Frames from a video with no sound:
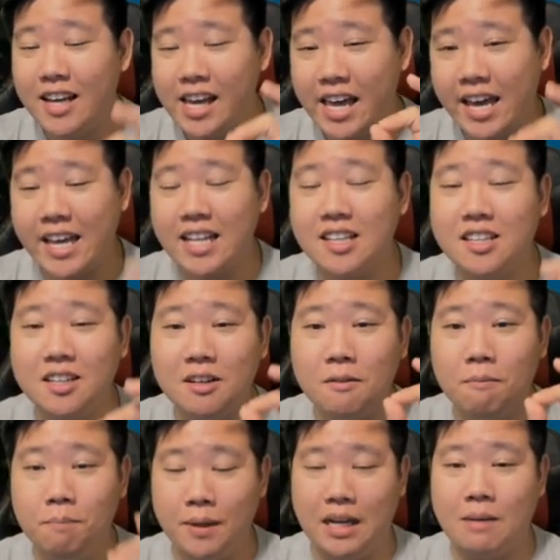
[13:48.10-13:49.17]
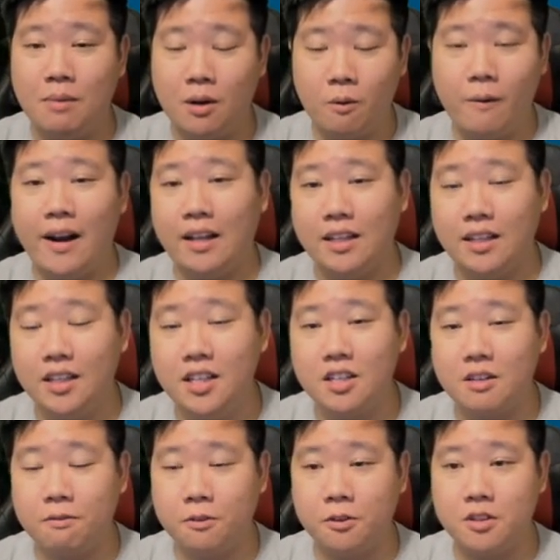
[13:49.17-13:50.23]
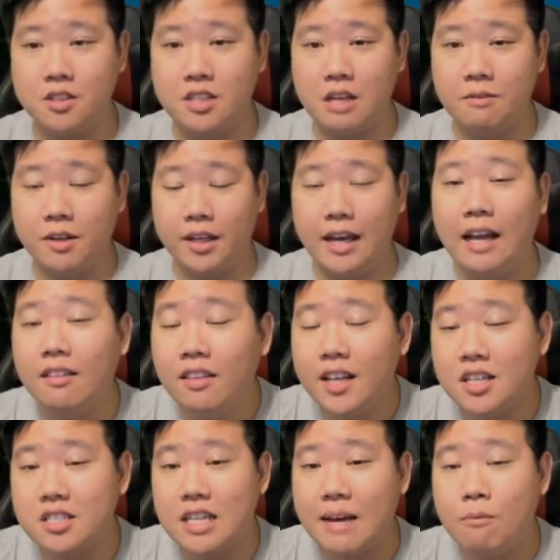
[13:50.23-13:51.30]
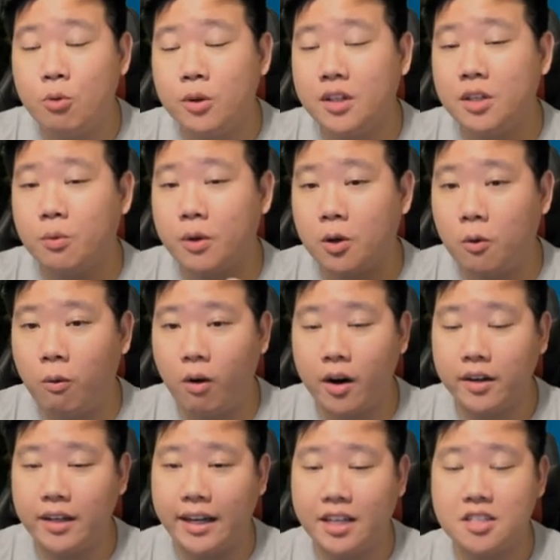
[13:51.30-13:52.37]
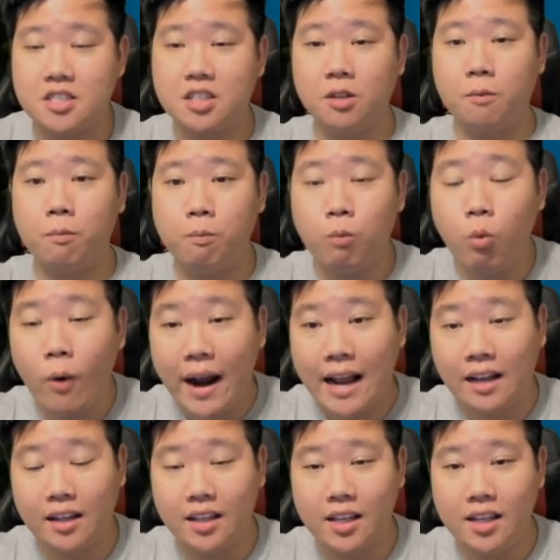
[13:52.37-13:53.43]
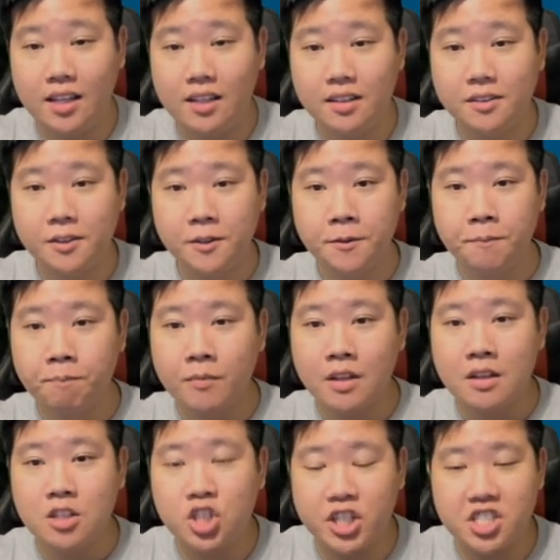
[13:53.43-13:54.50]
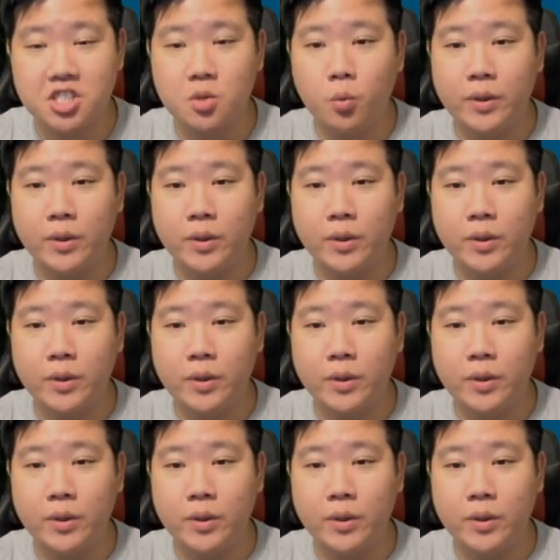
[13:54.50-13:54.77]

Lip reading: and become a rally leader for this KvK. Unless I'm really required, I can still rally, just